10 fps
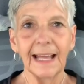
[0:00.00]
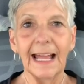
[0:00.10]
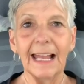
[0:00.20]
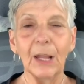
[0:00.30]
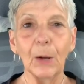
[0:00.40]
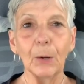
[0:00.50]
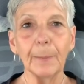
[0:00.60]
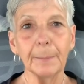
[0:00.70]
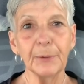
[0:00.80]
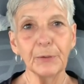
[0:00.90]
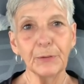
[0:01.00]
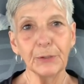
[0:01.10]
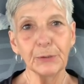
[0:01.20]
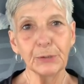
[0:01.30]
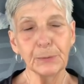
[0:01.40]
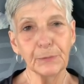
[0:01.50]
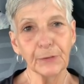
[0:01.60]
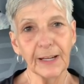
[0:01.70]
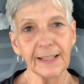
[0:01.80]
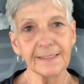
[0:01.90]
Hello, my beautiful YouTube
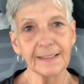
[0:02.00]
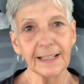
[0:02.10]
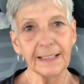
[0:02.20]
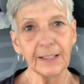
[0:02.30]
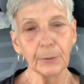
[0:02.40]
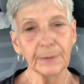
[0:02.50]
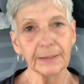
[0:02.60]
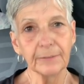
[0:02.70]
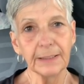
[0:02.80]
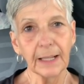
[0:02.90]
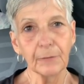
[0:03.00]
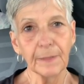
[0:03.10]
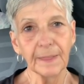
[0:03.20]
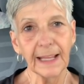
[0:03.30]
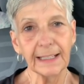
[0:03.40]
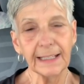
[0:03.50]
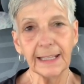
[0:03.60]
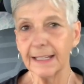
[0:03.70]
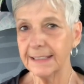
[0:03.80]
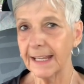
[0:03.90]
friends. Letty here with Living Life with
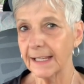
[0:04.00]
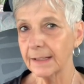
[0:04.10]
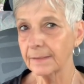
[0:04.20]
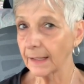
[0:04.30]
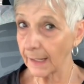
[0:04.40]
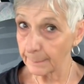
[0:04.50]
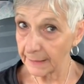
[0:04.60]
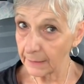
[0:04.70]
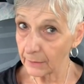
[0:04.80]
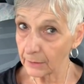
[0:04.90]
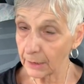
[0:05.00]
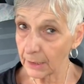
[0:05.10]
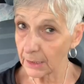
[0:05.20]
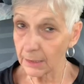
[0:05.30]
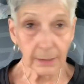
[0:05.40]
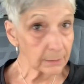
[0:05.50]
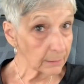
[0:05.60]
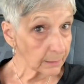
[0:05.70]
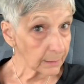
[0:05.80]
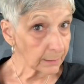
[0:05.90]
Letty. And yes, I got my hair cut.
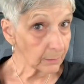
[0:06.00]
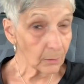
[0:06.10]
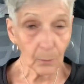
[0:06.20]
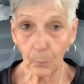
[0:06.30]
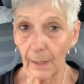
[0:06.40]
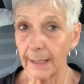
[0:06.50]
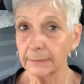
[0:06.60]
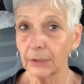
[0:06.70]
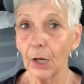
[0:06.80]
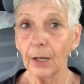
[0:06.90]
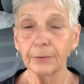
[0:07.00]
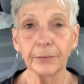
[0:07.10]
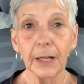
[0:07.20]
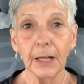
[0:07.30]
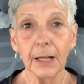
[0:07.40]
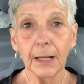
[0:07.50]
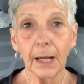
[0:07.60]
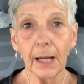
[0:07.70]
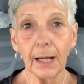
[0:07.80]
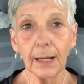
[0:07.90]
I got it all whacked off.
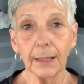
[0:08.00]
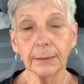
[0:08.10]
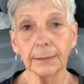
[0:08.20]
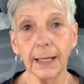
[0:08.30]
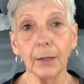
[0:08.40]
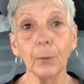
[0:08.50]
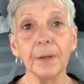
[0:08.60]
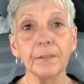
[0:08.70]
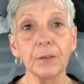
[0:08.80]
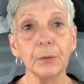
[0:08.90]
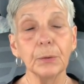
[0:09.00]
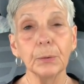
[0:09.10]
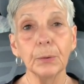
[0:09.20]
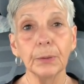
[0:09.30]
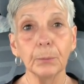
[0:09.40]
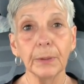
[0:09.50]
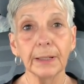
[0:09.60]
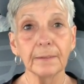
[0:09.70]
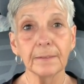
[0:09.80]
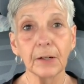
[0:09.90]
I always do when
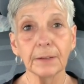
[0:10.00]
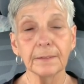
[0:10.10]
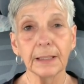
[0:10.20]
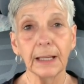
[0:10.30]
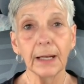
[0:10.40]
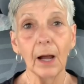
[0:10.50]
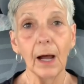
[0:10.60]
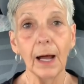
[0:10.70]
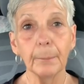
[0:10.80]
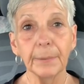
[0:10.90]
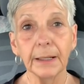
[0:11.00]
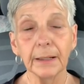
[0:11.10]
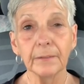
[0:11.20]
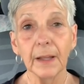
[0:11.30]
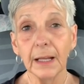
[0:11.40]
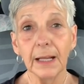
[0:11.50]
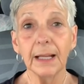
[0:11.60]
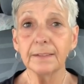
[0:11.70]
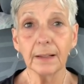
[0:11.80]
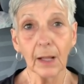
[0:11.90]
it starts to get hot because
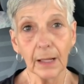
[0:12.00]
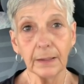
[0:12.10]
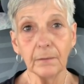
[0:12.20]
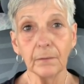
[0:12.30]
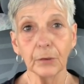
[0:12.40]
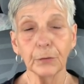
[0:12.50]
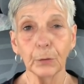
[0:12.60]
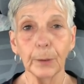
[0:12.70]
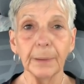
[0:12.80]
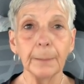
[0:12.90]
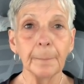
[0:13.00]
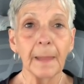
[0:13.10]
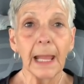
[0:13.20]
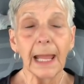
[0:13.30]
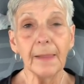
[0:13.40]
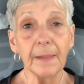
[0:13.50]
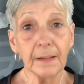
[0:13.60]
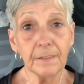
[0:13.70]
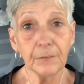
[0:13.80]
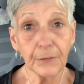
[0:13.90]
it's a lot easier for me. In
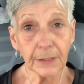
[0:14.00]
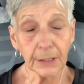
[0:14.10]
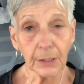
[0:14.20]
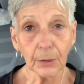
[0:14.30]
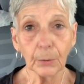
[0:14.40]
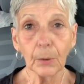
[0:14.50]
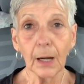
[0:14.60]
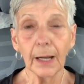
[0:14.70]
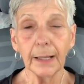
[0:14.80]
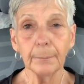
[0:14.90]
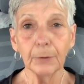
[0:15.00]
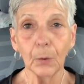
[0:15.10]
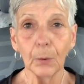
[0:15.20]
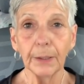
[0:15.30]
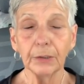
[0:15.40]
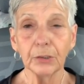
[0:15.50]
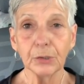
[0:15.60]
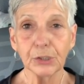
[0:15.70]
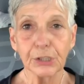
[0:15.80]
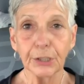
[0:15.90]
this video, I am going
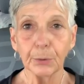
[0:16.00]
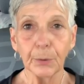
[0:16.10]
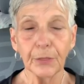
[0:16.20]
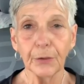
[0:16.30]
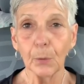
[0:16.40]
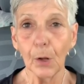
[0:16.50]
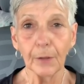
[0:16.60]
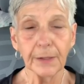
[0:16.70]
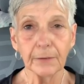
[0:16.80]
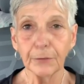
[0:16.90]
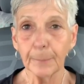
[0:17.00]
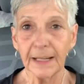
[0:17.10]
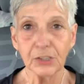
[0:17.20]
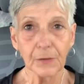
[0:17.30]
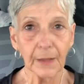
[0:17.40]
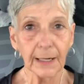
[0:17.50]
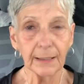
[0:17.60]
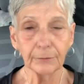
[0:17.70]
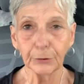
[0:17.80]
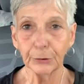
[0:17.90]
to share with you all the information that I
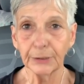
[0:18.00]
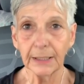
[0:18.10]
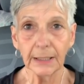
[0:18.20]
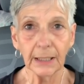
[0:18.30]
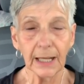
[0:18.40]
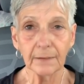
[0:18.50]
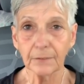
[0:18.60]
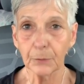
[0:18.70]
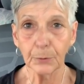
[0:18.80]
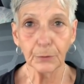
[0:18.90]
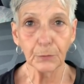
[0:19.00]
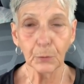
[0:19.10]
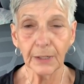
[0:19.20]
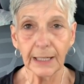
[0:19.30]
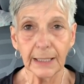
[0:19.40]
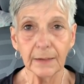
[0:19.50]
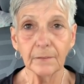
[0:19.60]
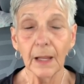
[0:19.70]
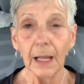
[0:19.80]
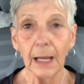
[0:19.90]
have learned in the last 3 or 4
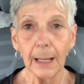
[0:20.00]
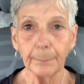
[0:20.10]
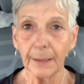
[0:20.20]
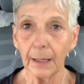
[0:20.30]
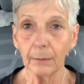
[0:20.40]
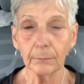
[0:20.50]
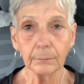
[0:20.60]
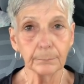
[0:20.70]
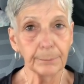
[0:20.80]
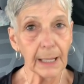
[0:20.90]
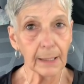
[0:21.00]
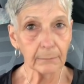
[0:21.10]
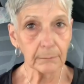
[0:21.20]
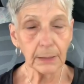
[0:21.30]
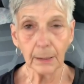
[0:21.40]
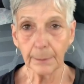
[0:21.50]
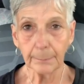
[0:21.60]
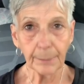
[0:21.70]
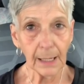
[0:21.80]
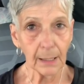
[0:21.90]
days about battery,
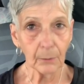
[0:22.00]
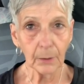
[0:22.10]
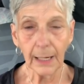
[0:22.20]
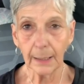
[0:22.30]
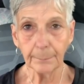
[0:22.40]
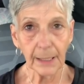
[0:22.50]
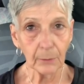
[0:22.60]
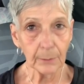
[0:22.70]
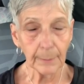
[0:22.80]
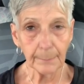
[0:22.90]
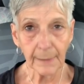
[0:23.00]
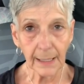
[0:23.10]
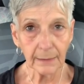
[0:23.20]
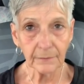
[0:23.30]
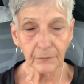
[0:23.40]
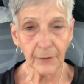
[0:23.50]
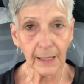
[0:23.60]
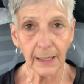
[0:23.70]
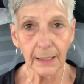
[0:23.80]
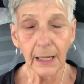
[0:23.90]
about power, how to power my Max
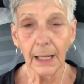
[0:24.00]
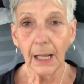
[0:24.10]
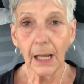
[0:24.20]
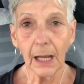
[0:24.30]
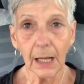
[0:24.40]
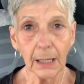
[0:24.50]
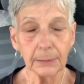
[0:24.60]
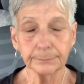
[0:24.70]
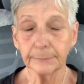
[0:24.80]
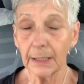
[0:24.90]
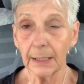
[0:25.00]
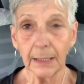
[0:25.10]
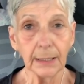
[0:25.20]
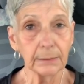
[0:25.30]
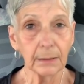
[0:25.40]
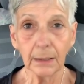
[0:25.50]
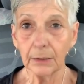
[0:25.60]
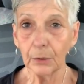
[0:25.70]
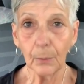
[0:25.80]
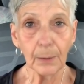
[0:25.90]
fan. And
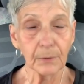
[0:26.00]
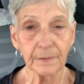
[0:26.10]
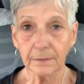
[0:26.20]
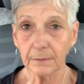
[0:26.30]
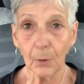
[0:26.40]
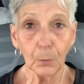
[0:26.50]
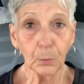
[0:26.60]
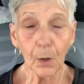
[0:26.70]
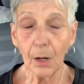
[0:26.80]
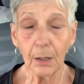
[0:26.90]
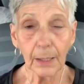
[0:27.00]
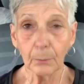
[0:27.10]
you know, I was so wrong.